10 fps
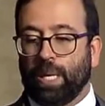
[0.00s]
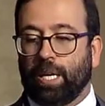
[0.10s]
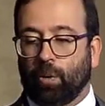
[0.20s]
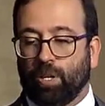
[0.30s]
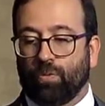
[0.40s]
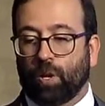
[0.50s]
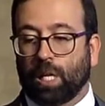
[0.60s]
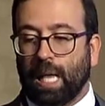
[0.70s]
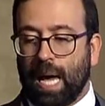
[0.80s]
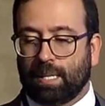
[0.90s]
here in the
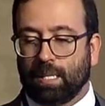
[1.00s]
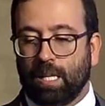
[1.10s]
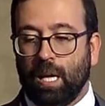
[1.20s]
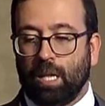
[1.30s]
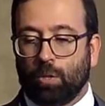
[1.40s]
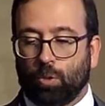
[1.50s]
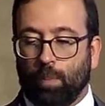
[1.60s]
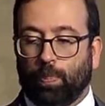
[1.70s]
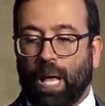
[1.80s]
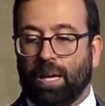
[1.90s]
vertical axis, and this would
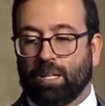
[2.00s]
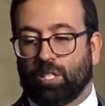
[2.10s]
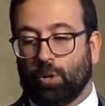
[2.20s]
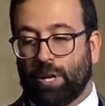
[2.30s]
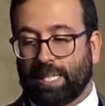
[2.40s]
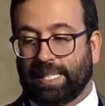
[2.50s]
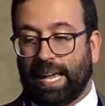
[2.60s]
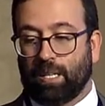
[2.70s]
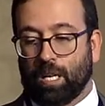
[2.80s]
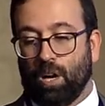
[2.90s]
imply a certain
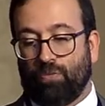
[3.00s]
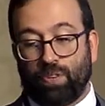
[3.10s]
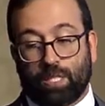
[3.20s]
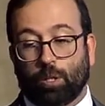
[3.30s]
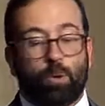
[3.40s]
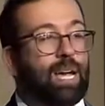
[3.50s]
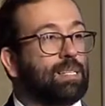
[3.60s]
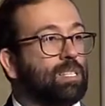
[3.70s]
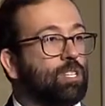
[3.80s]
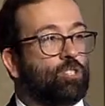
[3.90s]
extent of fiscal
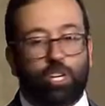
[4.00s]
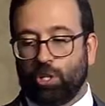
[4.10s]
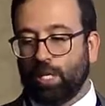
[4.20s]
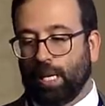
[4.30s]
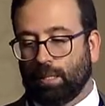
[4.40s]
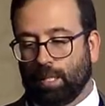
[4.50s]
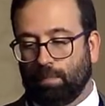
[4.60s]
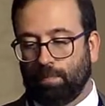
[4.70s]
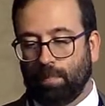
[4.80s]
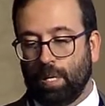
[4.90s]
crisis, a change in delta.
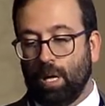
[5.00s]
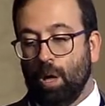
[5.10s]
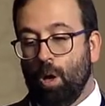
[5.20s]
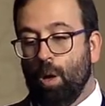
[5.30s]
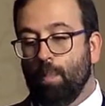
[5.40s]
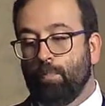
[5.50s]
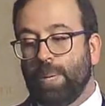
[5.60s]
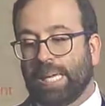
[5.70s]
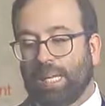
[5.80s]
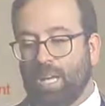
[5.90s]

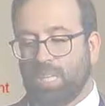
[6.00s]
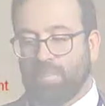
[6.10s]
Because